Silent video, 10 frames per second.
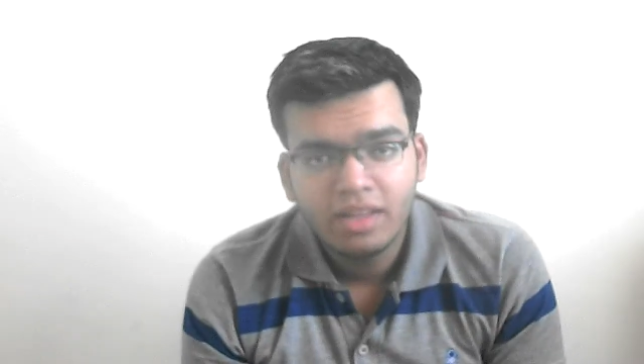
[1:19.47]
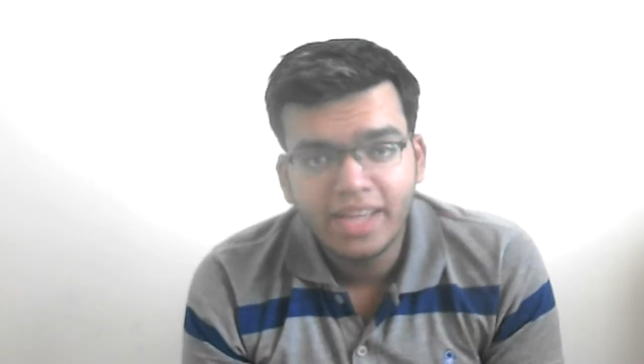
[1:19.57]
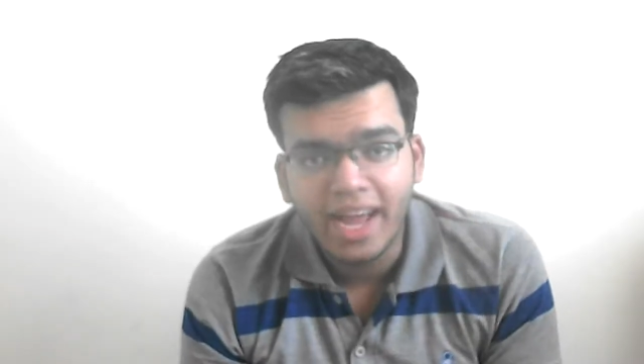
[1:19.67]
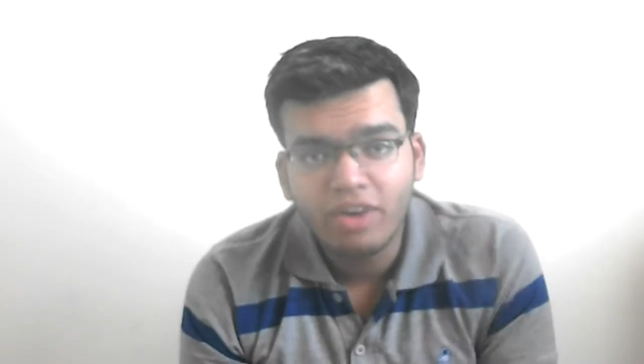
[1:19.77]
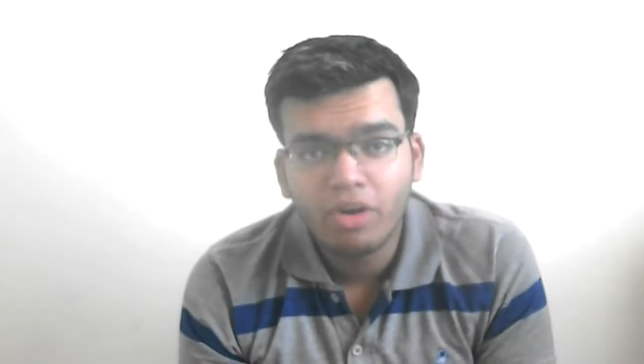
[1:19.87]

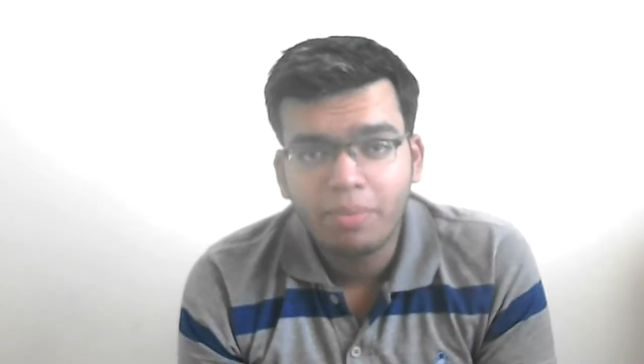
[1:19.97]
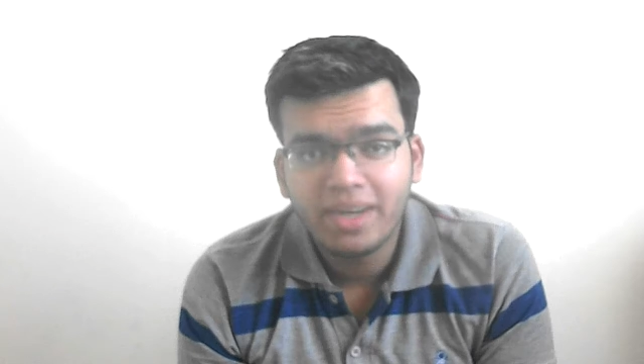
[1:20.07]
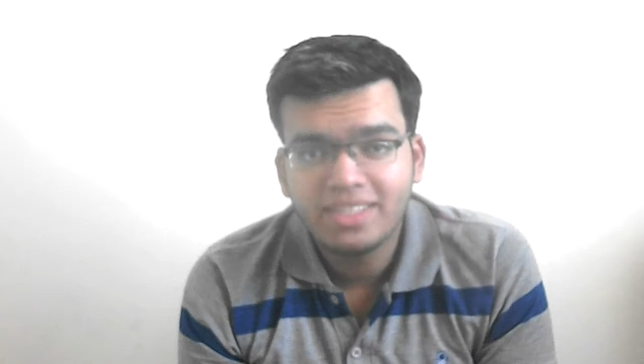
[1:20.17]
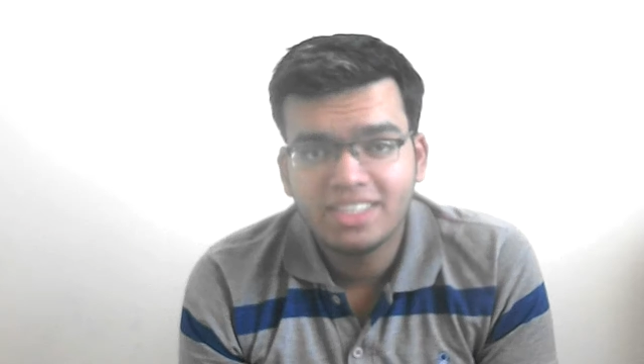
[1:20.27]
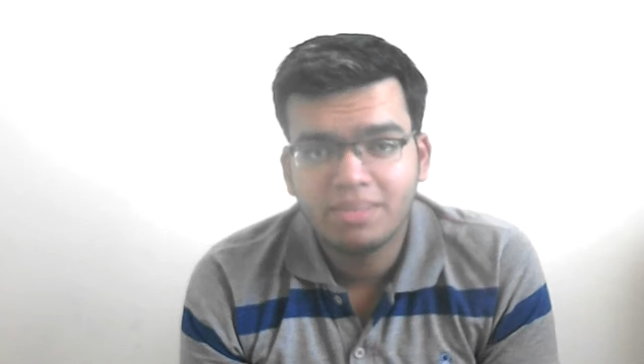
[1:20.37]
The Android
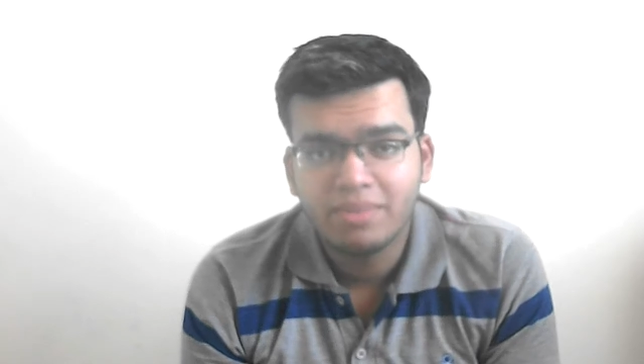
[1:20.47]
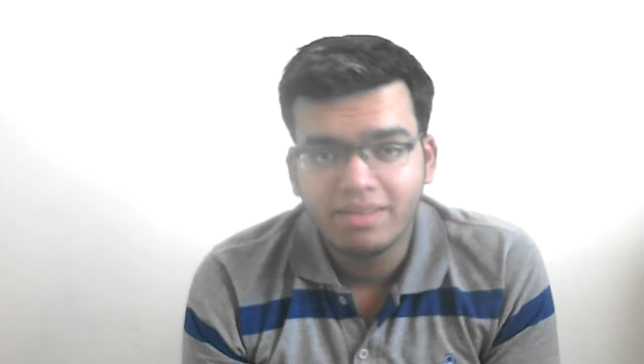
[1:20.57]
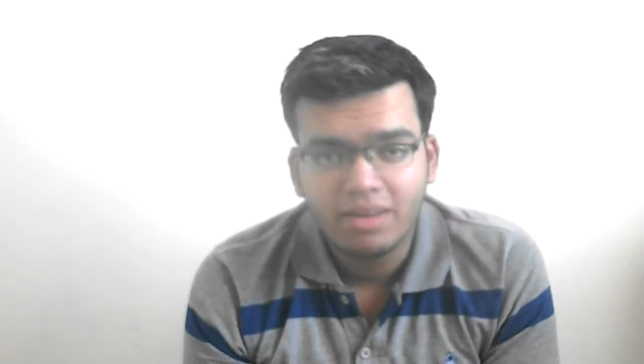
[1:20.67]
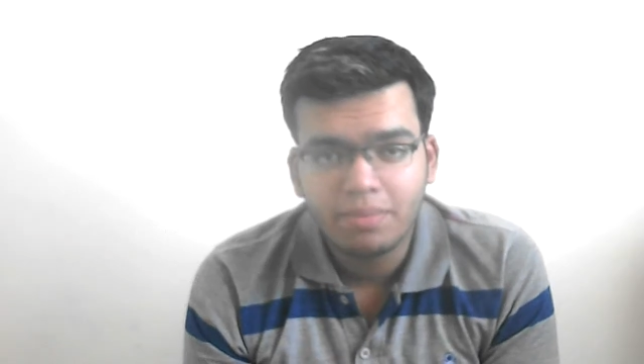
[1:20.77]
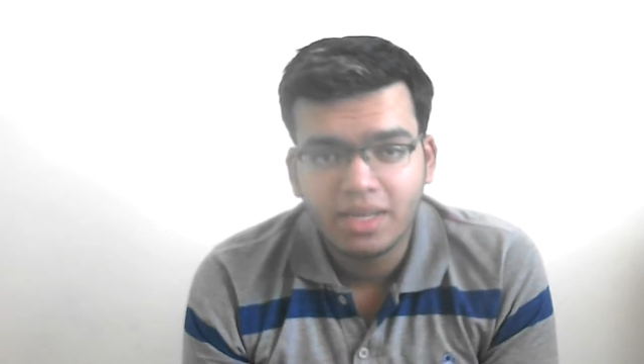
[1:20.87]
operating system
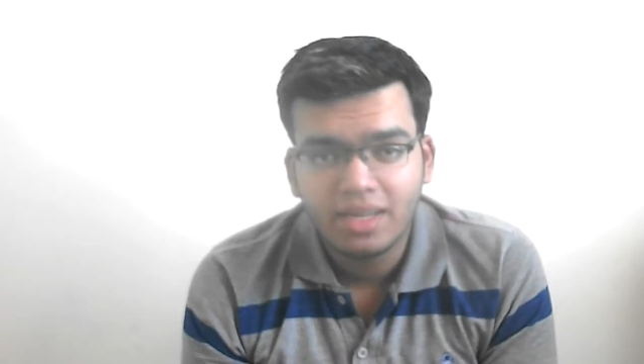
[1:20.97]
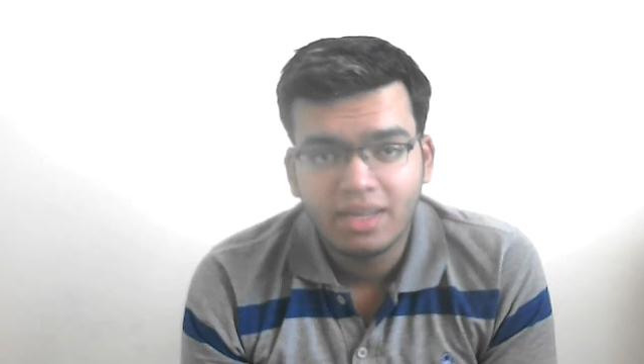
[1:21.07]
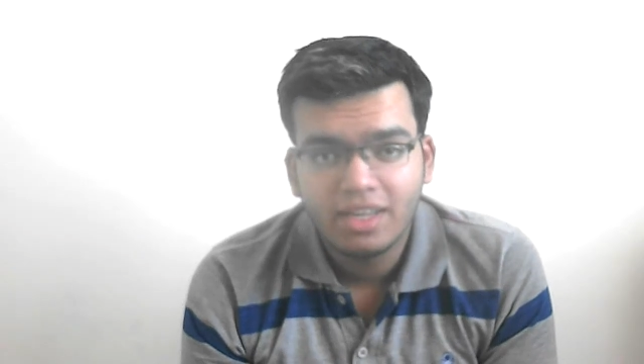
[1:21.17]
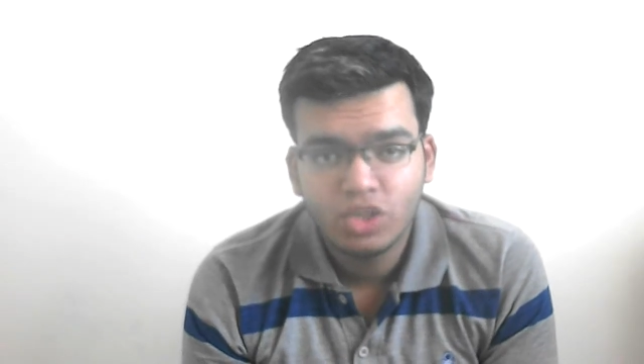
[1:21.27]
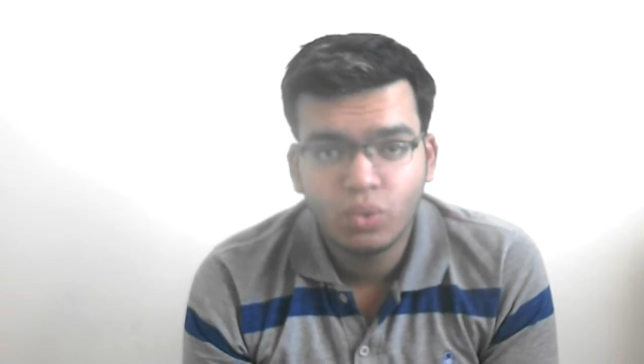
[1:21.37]
developer,
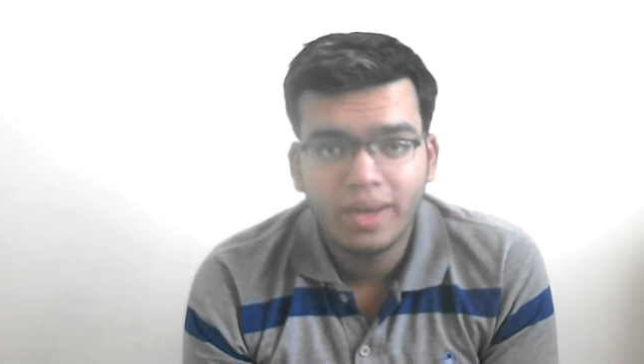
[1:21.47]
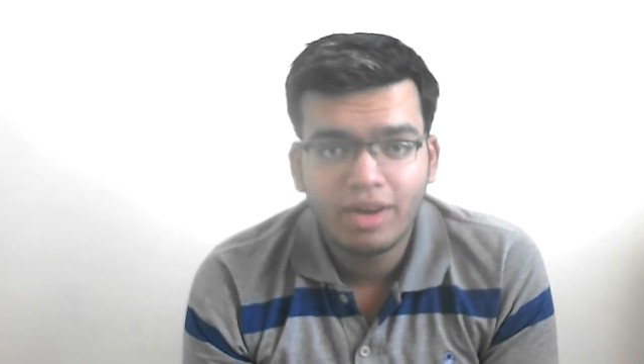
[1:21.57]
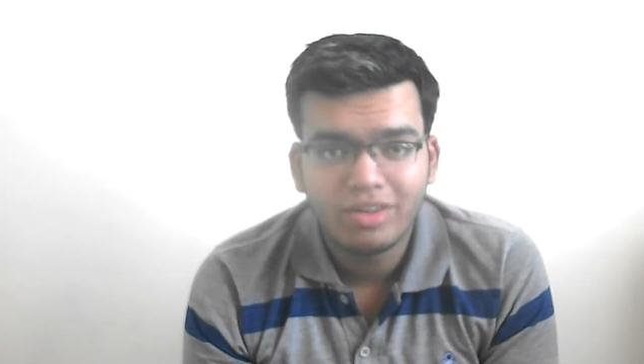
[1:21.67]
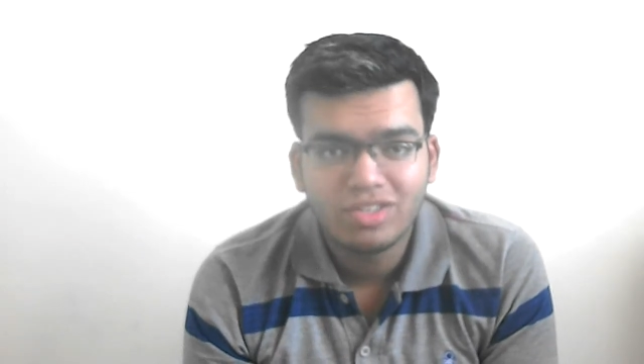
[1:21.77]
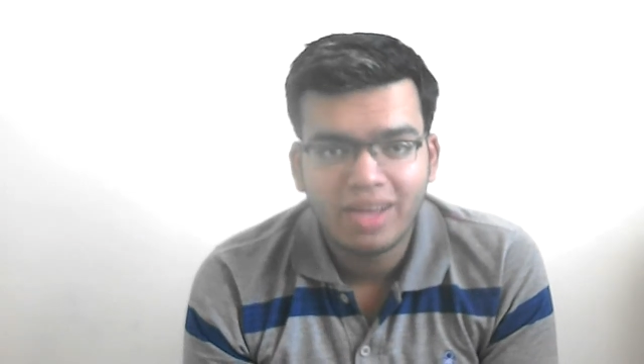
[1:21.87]

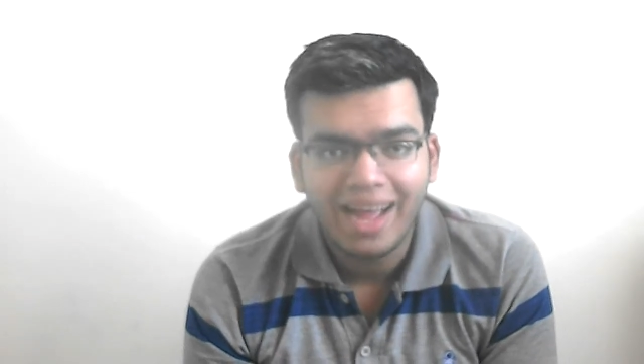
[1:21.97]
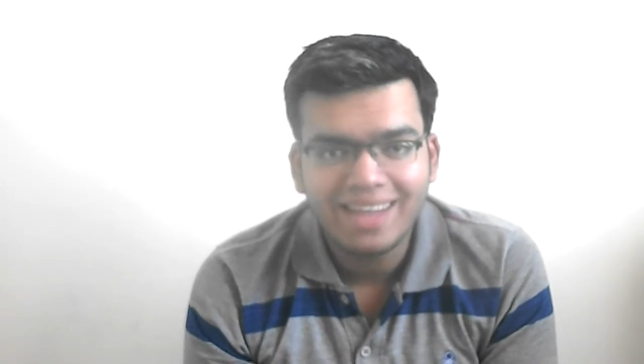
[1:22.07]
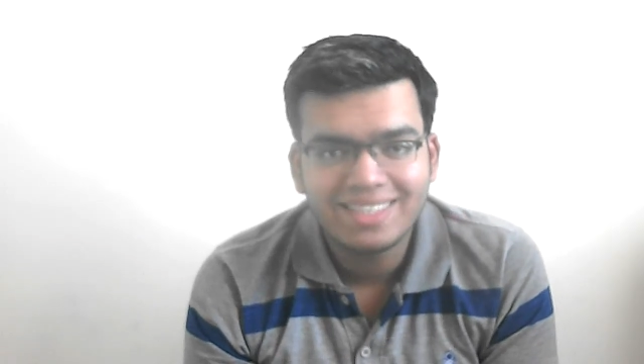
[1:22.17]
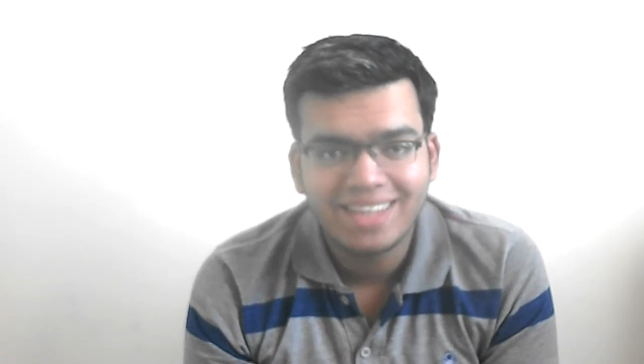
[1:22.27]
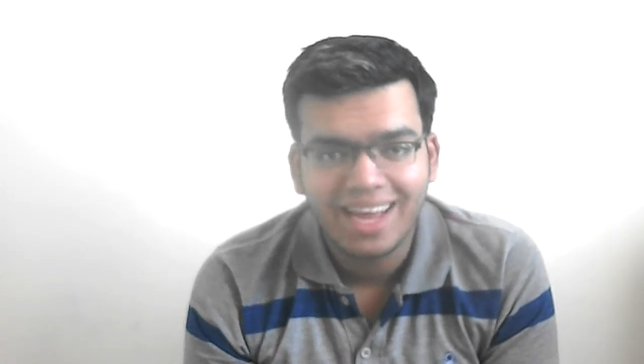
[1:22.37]
Duval also
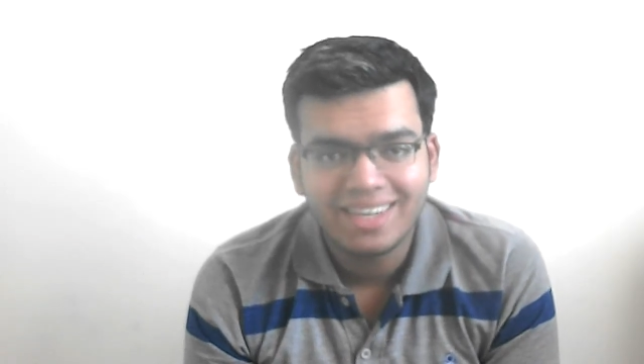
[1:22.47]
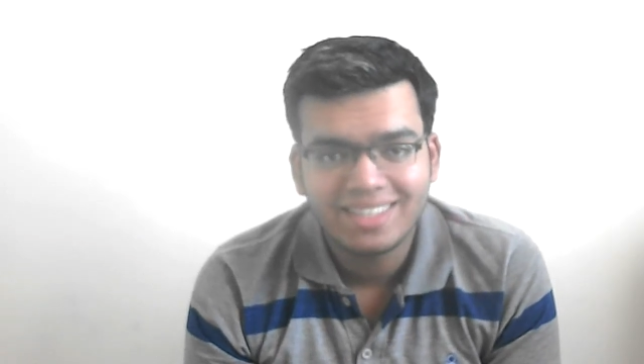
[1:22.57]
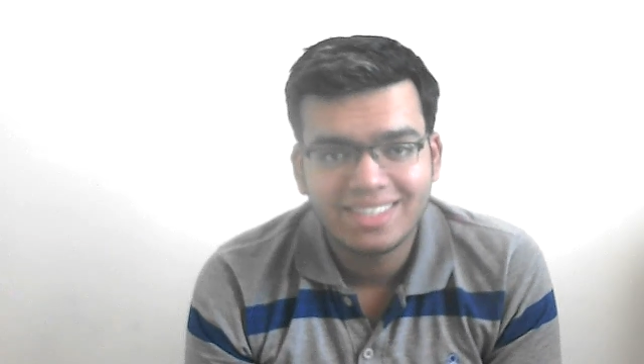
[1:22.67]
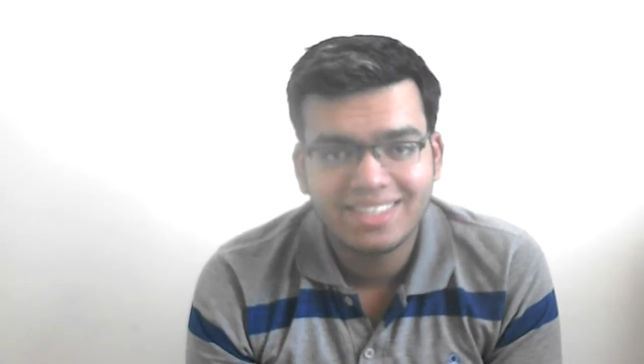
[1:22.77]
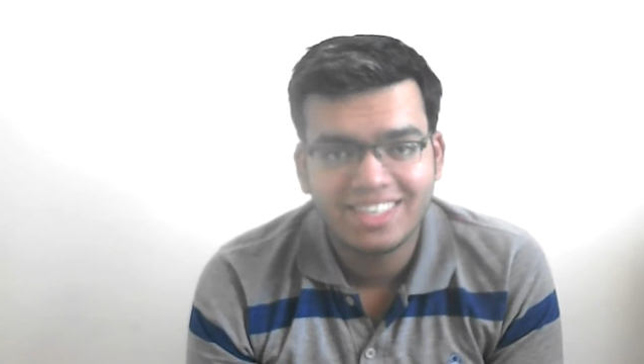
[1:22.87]
adds that